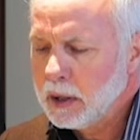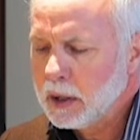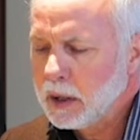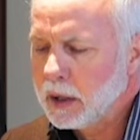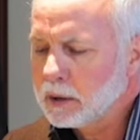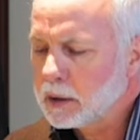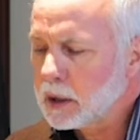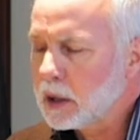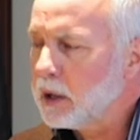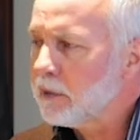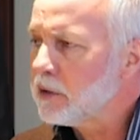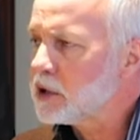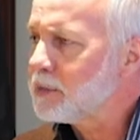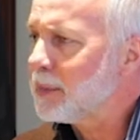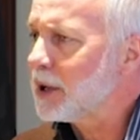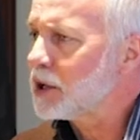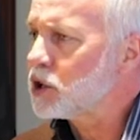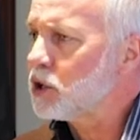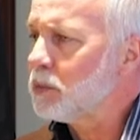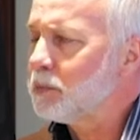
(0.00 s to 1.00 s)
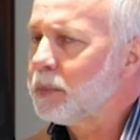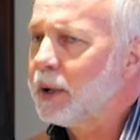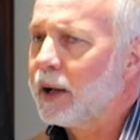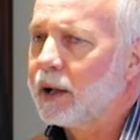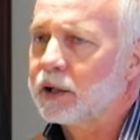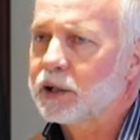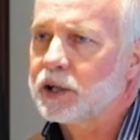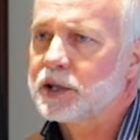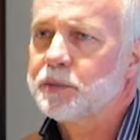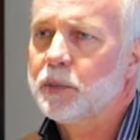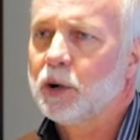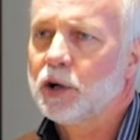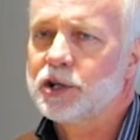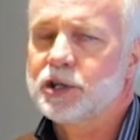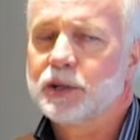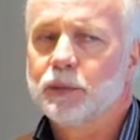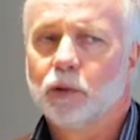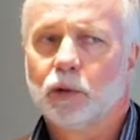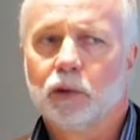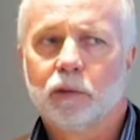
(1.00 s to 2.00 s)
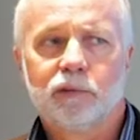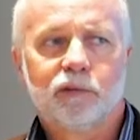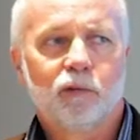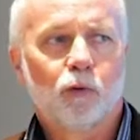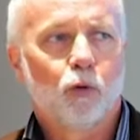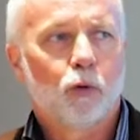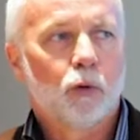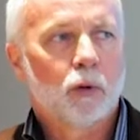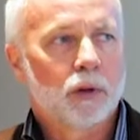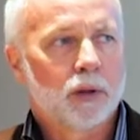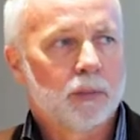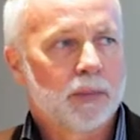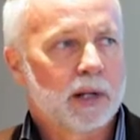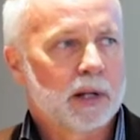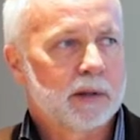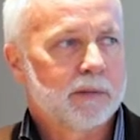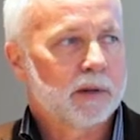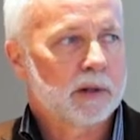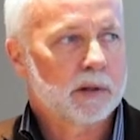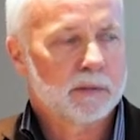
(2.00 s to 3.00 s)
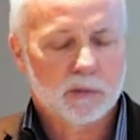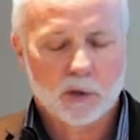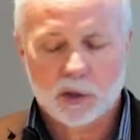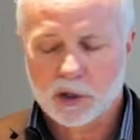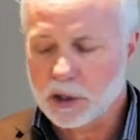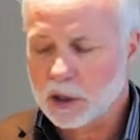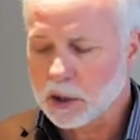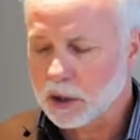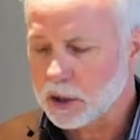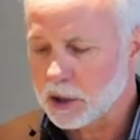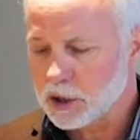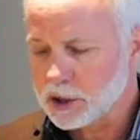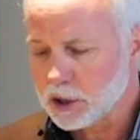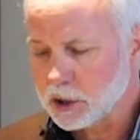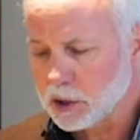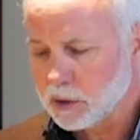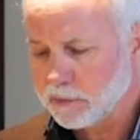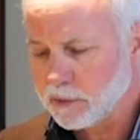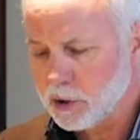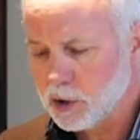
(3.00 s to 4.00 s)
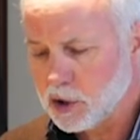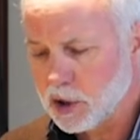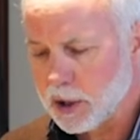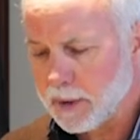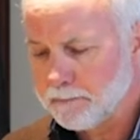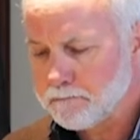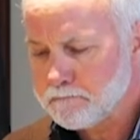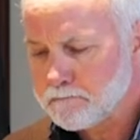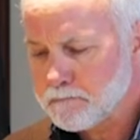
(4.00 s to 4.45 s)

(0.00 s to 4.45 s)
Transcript: and that have as much impact as possible for the benefit of New Zealanders in the future.